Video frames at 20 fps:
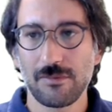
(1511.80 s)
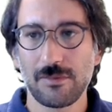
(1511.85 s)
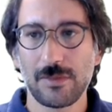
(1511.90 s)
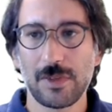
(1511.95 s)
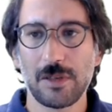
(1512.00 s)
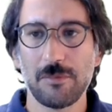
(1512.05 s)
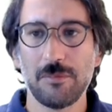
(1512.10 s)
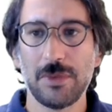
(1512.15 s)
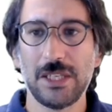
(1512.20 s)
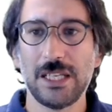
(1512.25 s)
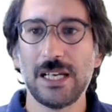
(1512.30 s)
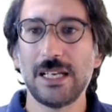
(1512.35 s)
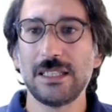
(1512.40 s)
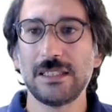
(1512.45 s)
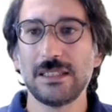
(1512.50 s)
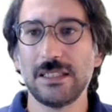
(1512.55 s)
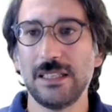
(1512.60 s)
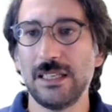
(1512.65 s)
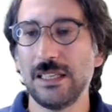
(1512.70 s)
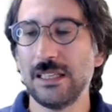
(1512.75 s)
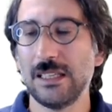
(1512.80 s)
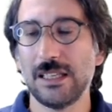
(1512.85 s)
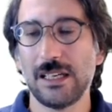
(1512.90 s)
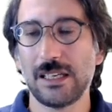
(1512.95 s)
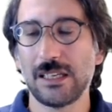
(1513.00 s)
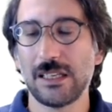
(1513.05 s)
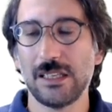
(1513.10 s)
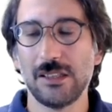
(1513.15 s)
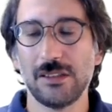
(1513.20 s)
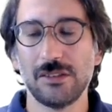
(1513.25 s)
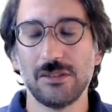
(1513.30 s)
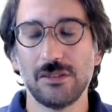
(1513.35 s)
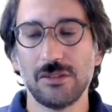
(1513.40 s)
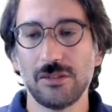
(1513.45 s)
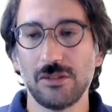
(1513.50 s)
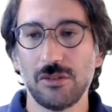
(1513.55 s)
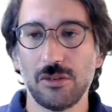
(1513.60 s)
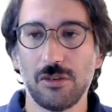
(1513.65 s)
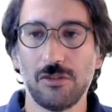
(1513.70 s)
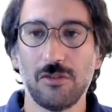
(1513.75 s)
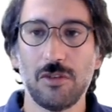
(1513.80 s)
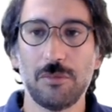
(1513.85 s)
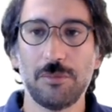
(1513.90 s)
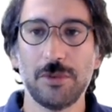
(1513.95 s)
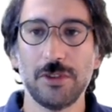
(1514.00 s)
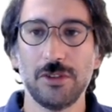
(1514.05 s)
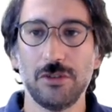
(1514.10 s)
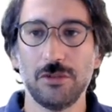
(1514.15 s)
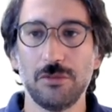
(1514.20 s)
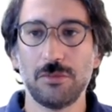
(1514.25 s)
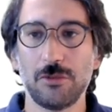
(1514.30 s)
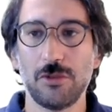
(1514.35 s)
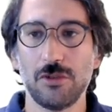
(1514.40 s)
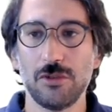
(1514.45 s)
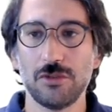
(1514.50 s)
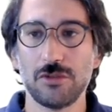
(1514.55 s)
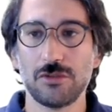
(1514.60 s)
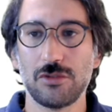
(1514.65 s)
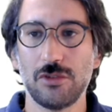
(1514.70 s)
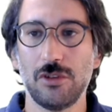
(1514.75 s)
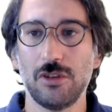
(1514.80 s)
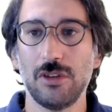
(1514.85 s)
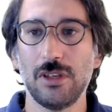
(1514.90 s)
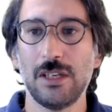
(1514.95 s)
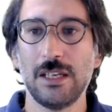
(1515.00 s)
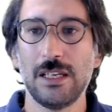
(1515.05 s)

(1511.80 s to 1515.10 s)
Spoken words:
blindly like an open loop control,